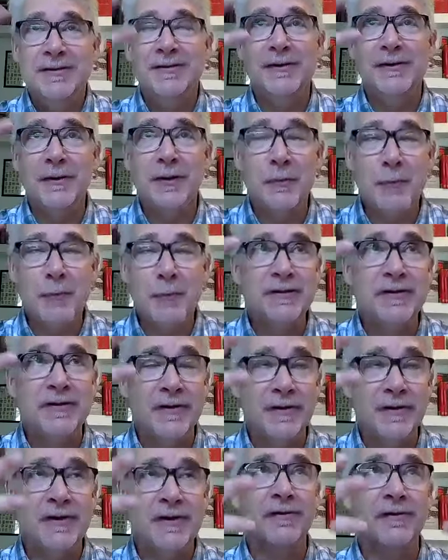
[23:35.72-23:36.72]
they wanted to
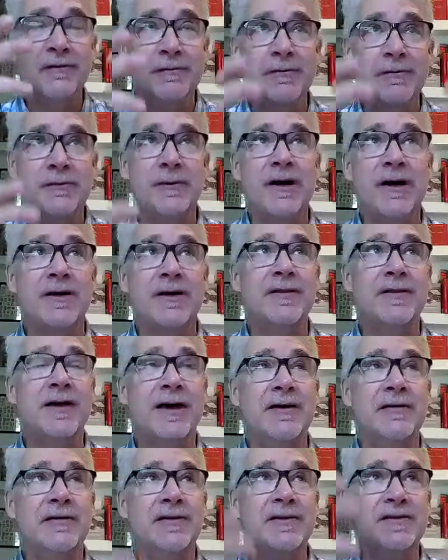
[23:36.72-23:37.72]
think through
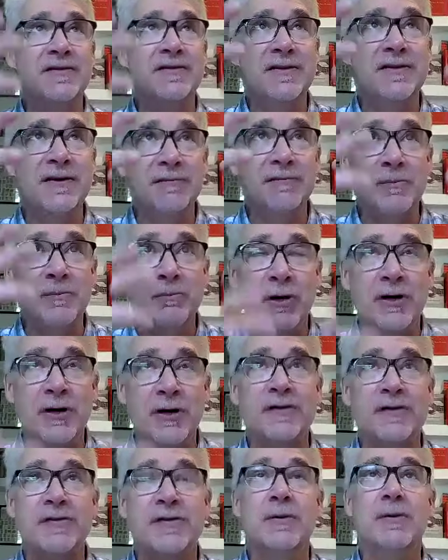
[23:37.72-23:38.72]
how these different
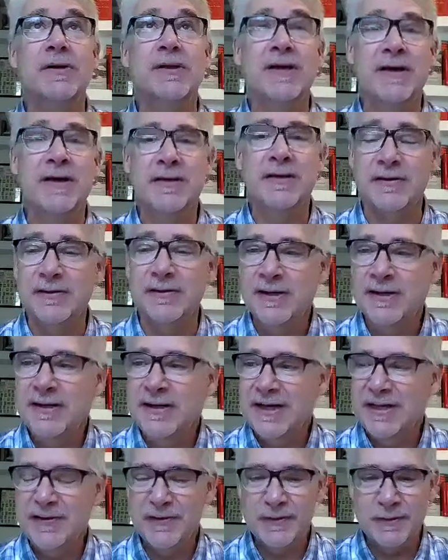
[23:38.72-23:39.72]
parts go together.
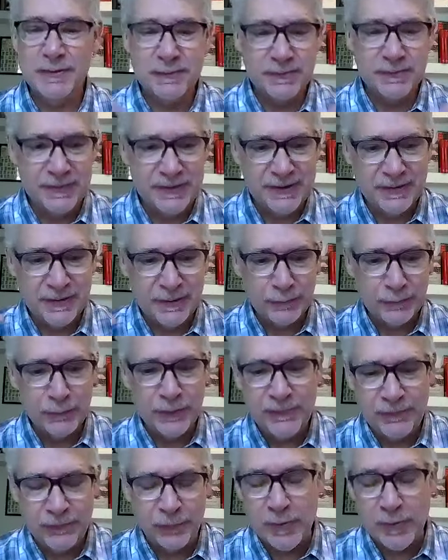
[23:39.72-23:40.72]
And so in the
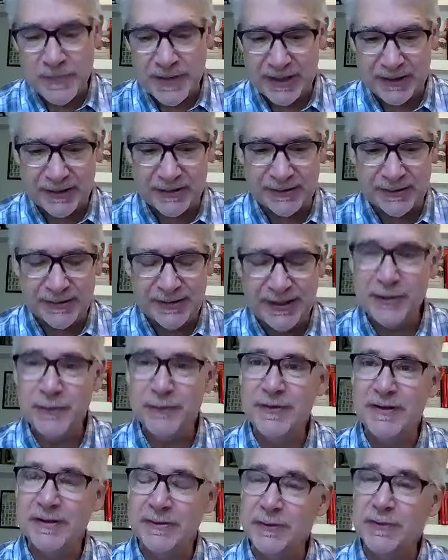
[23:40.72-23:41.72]
reformatting, I
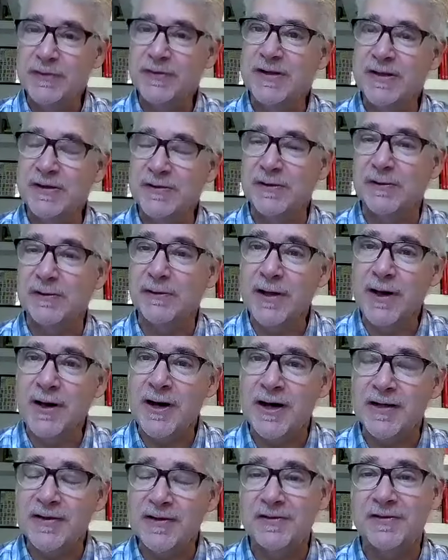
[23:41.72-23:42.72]
don't think those things are
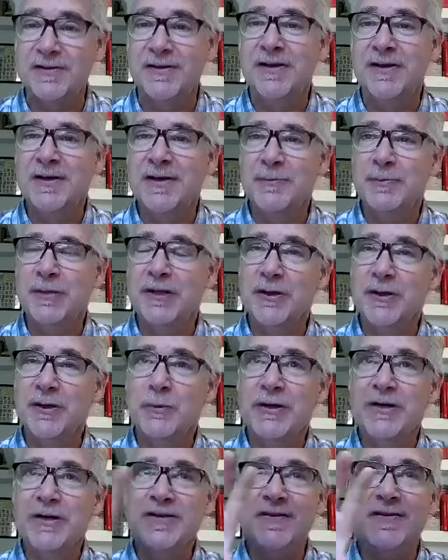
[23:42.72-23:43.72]
lost, but
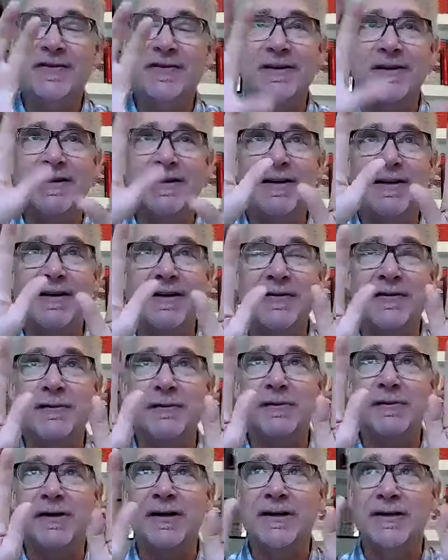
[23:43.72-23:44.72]
there was a
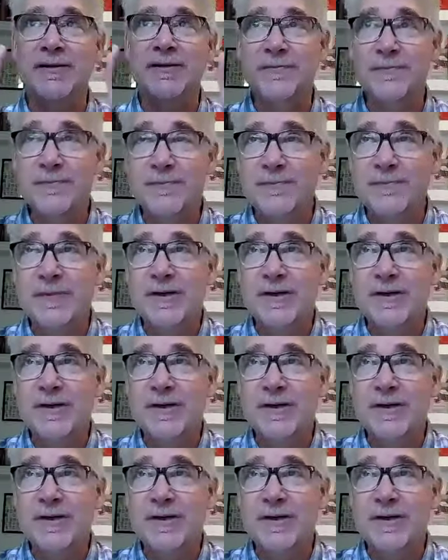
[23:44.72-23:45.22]
certain kind of